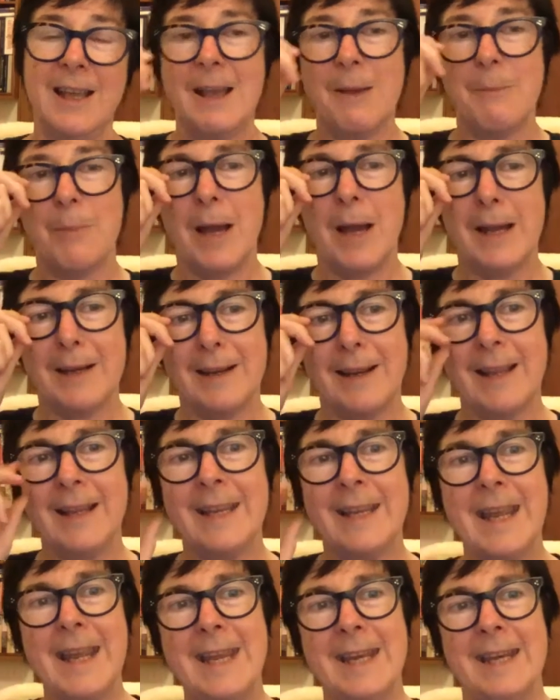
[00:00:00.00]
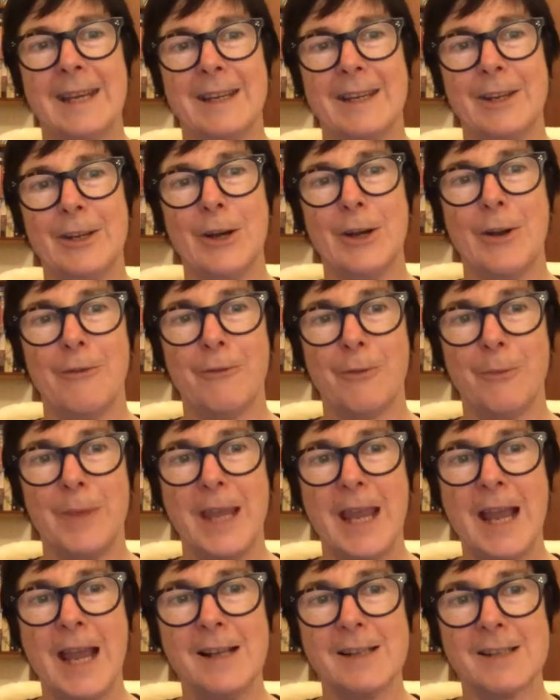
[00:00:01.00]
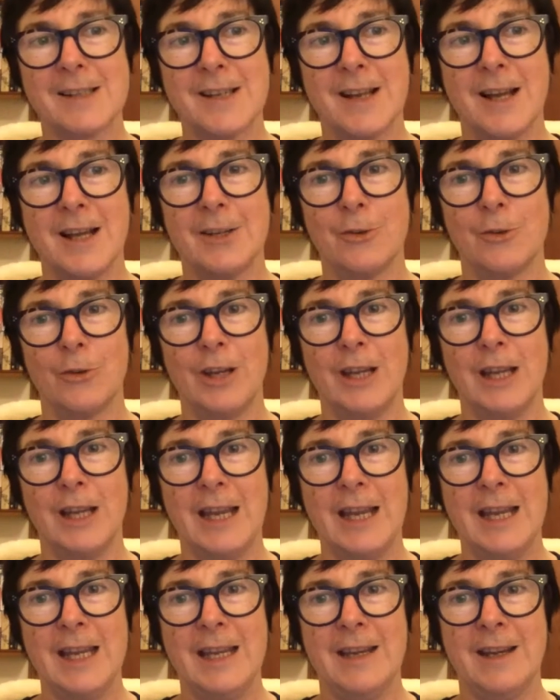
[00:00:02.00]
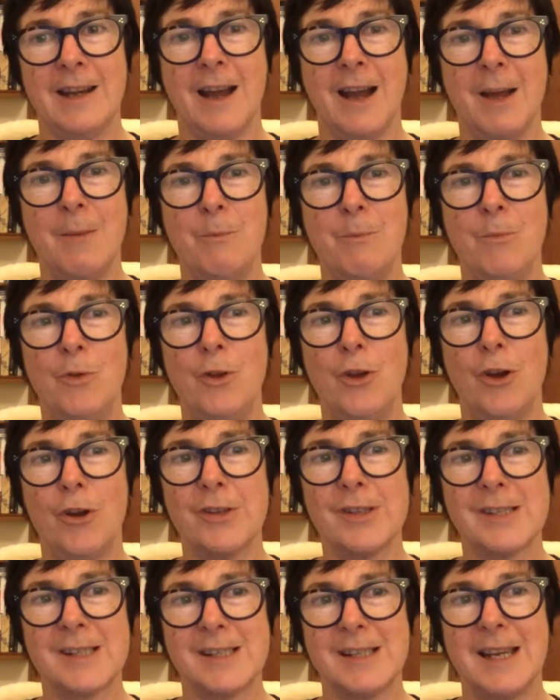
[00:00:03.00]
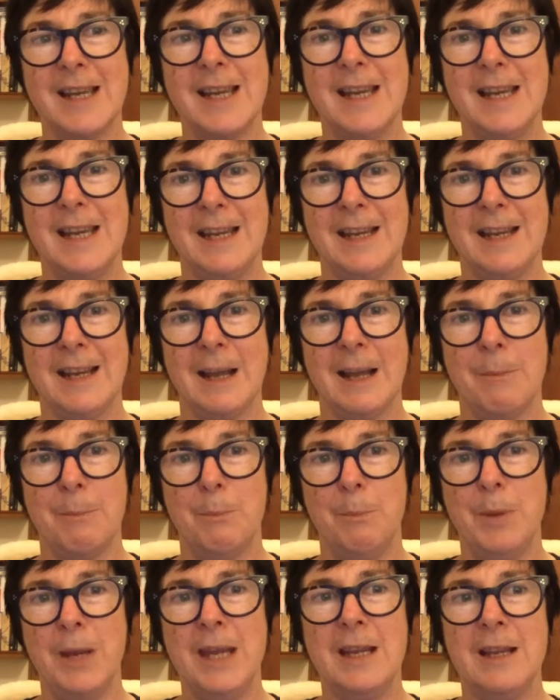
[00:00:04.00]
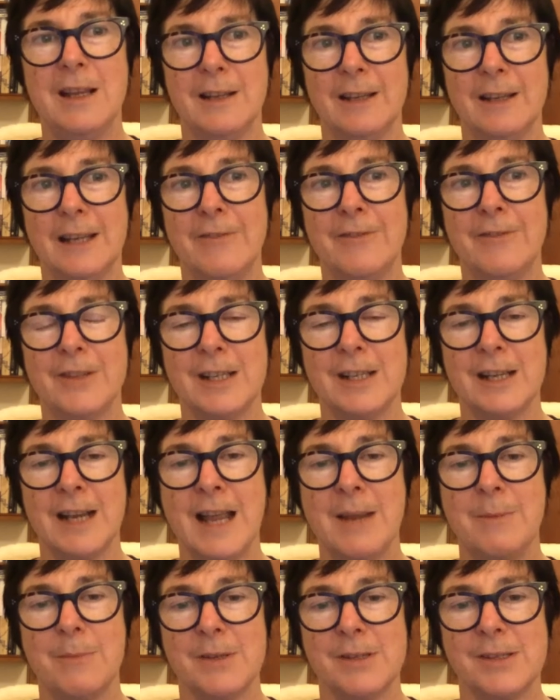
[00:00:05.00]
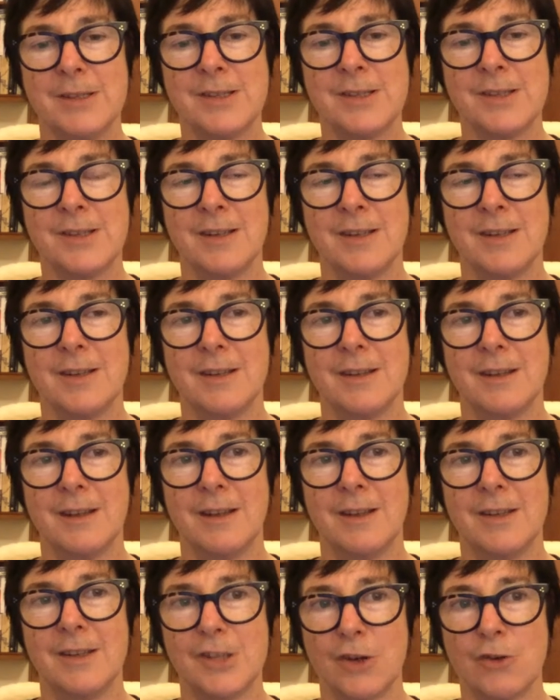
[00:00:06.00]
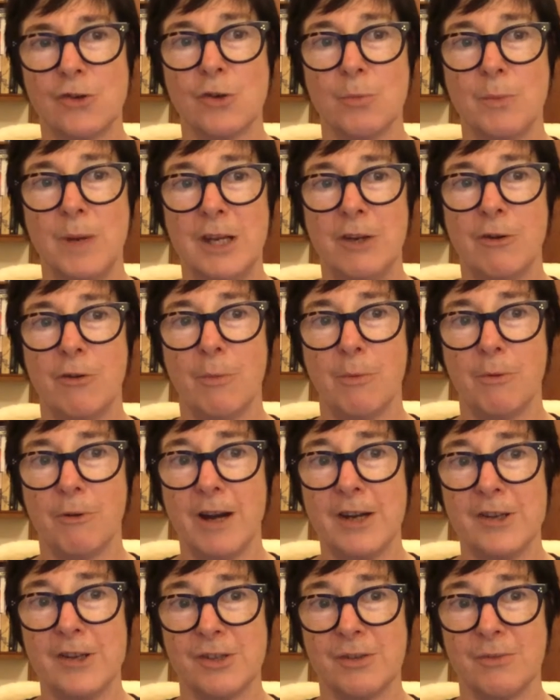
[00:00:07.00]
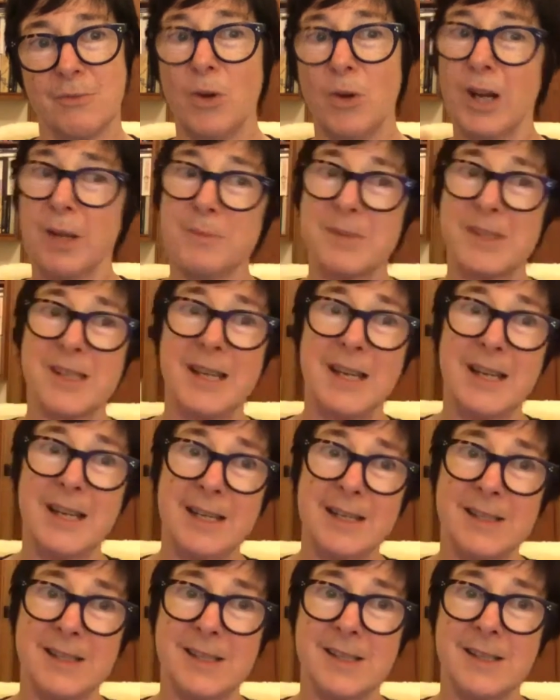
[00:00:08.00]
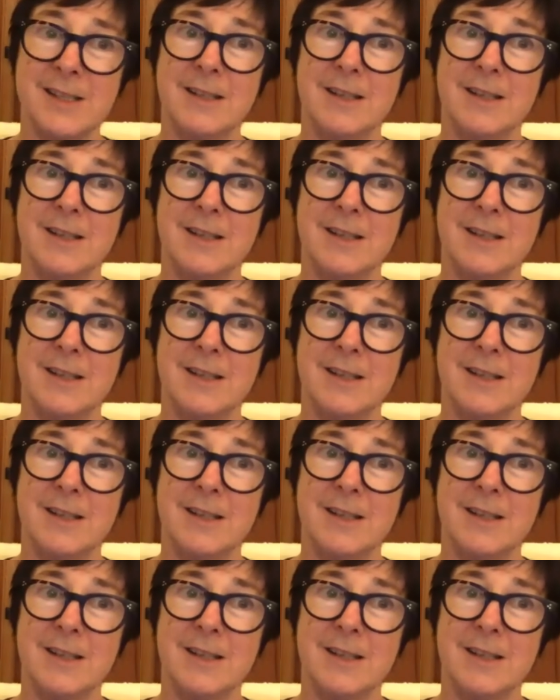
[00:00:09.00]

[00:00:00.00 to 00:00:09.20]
But again, you know, from the outside looking in, I'm not seeing a big lift in Labor's social media operation. What I'm seeing is,